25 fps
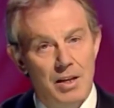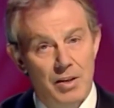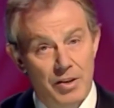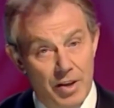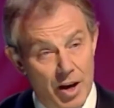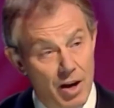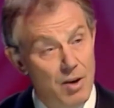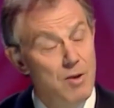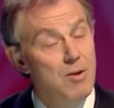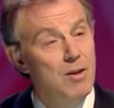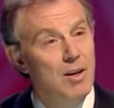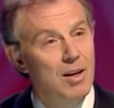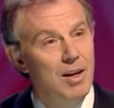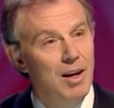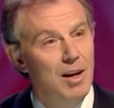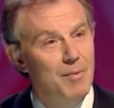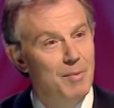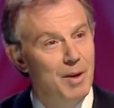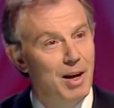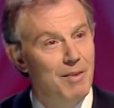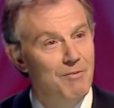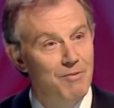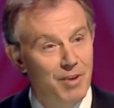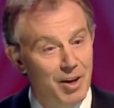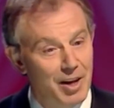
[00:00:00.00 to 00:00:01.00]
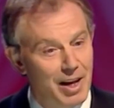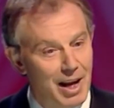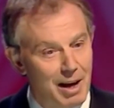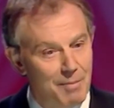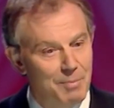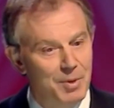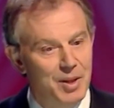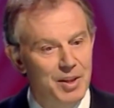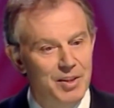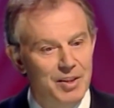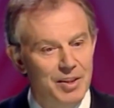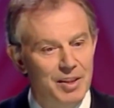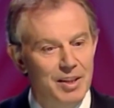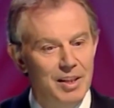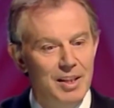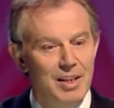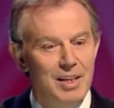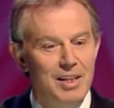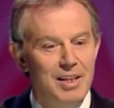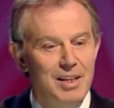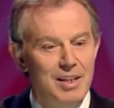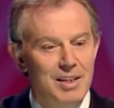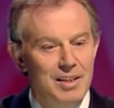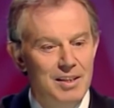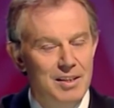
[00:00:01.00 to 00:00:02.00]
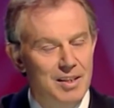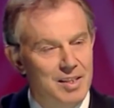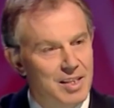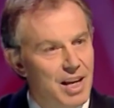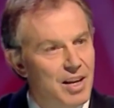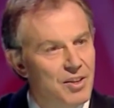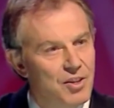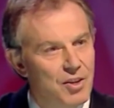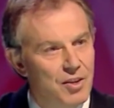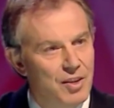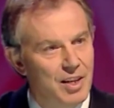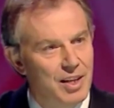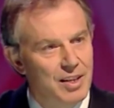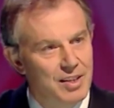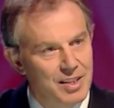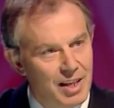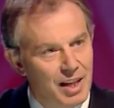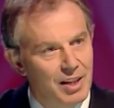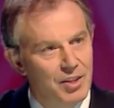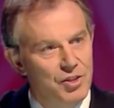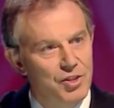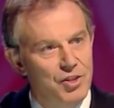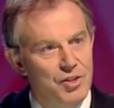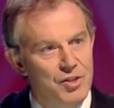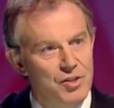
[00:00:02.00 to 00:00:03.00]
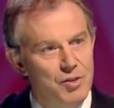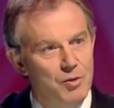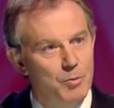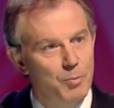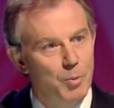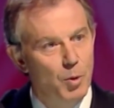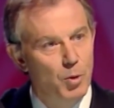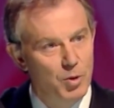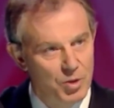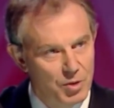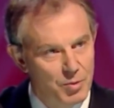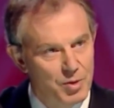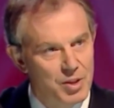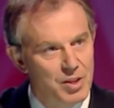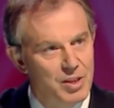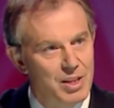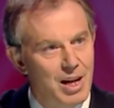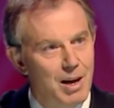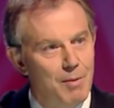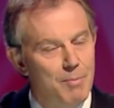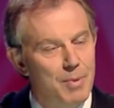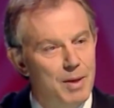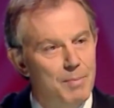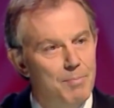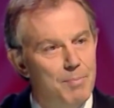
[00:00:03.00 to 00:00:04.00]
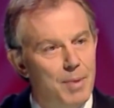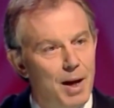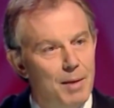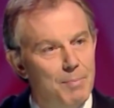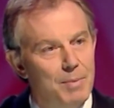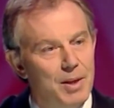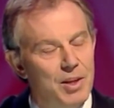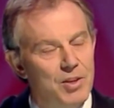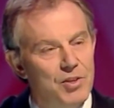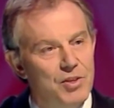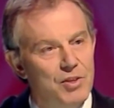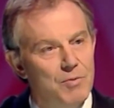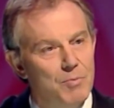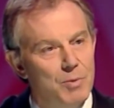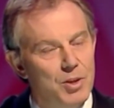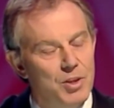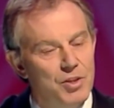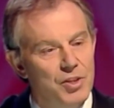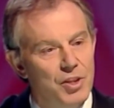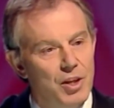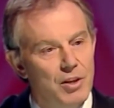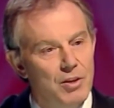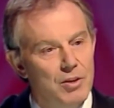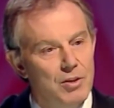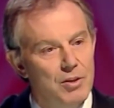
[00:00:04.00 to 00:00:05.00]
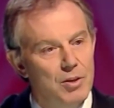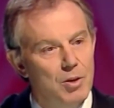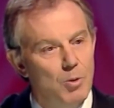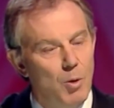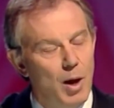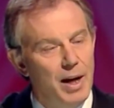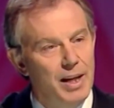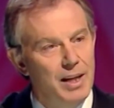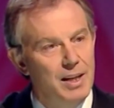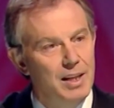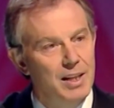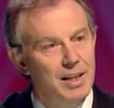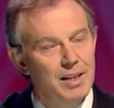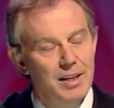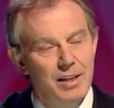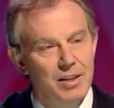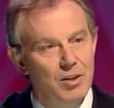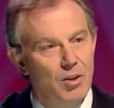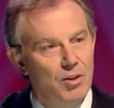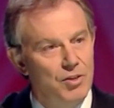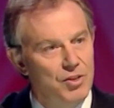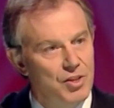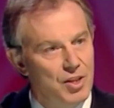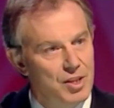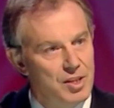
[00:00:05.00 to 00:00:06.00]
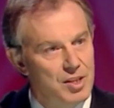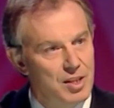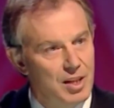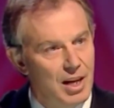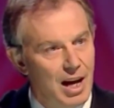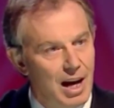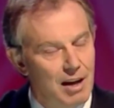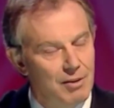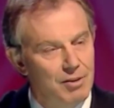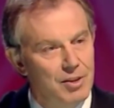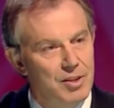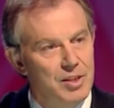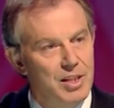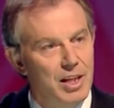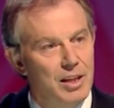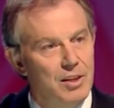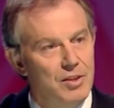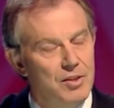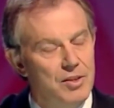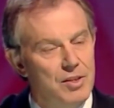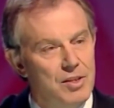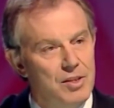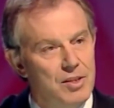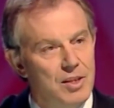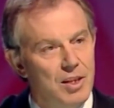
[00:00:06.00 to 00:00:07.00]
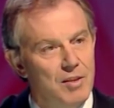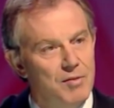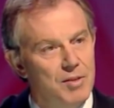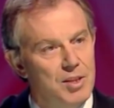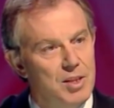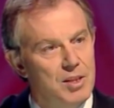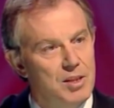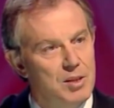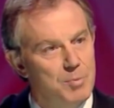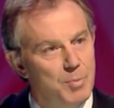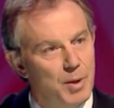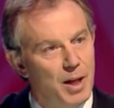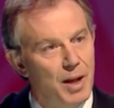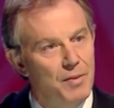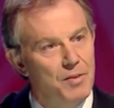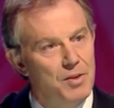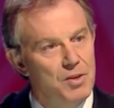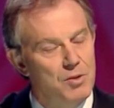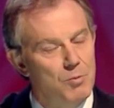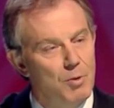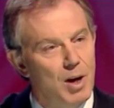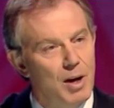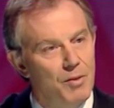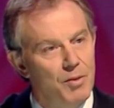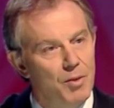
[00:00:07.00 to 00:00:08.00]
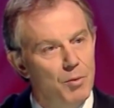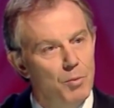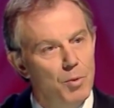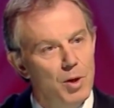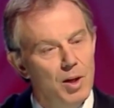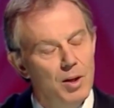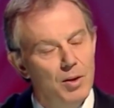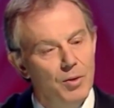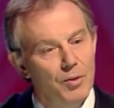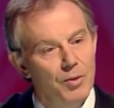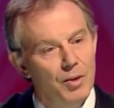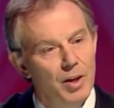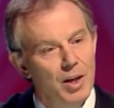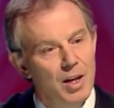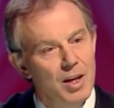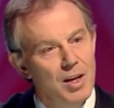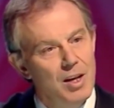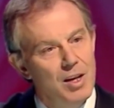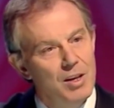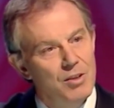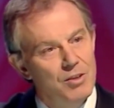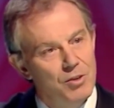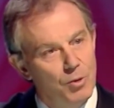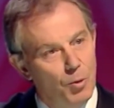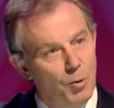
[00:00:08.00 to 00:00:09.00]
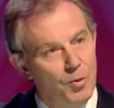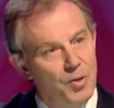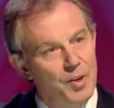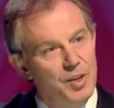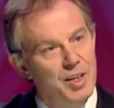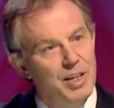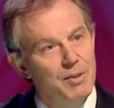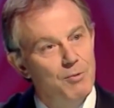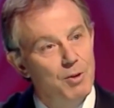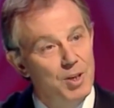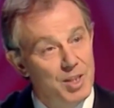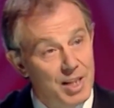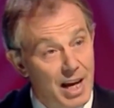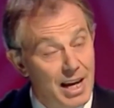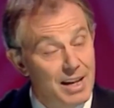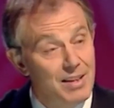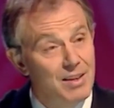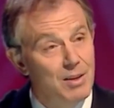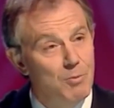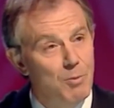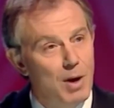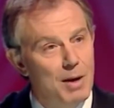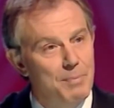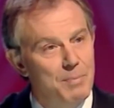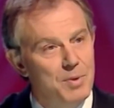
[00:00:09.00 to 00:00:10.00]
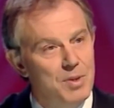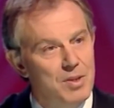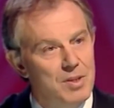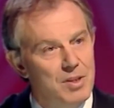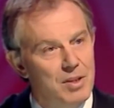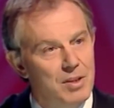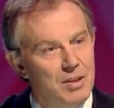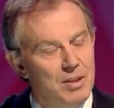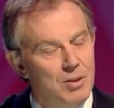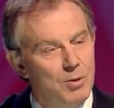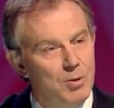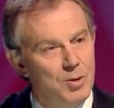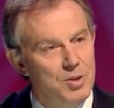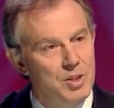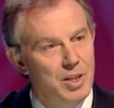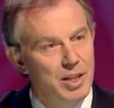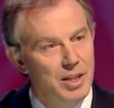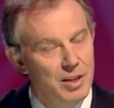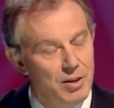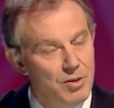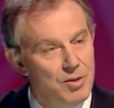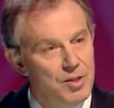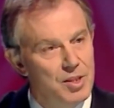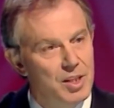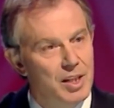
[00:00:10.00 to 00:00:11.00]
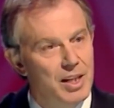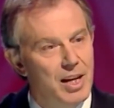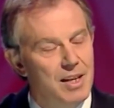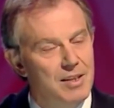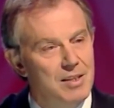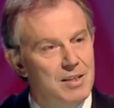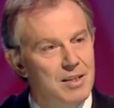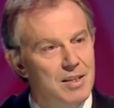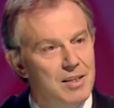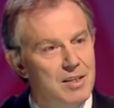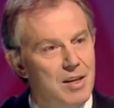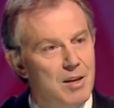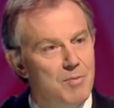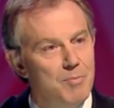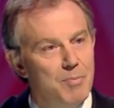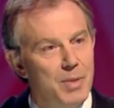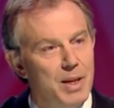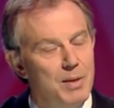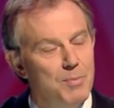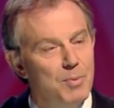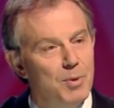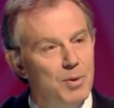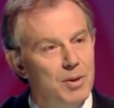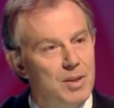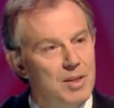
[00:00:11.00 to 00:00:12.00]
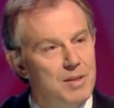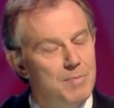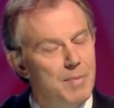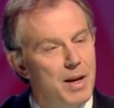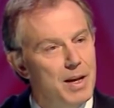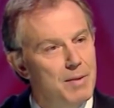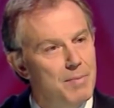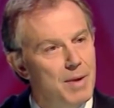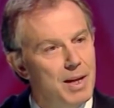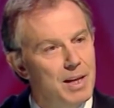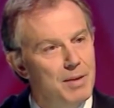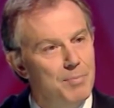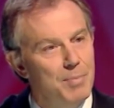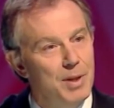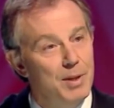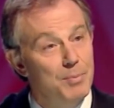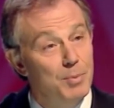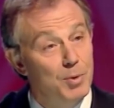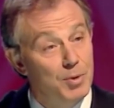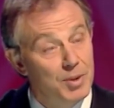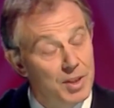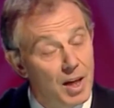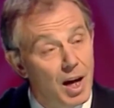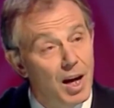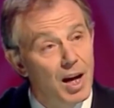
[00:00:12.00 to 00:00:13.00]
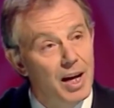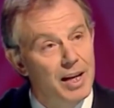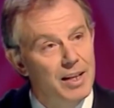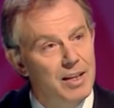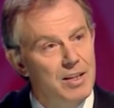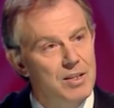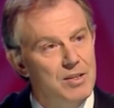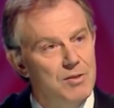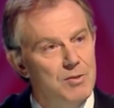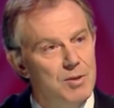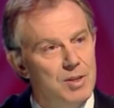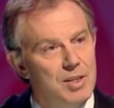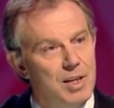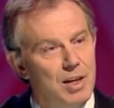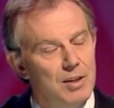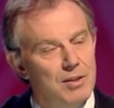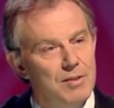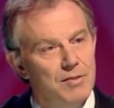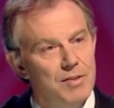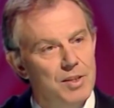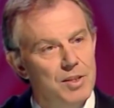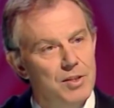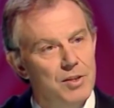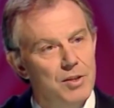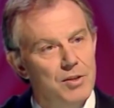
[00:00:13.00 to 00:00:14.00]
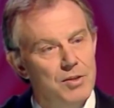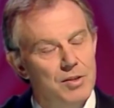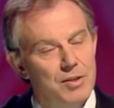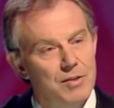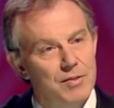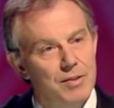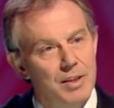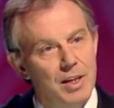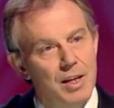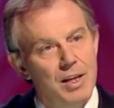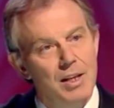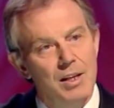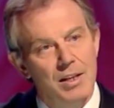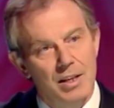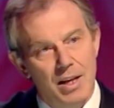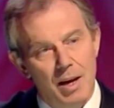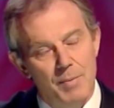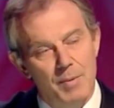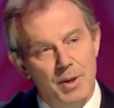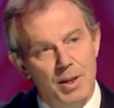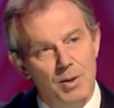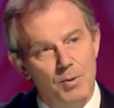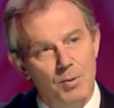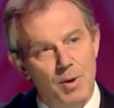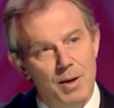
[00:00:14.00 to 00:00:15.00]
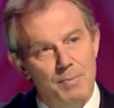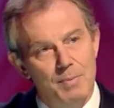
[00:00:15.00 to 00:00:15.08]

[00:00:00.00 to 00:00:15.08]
No. I mean, I'm very happy to send you the intelligence reports which have now been published and which show quite clearly not just our intelligence services but others around the world thought that he retained the weapons that, of course, he used against his own people, because many, many people died as a result of his use of chemical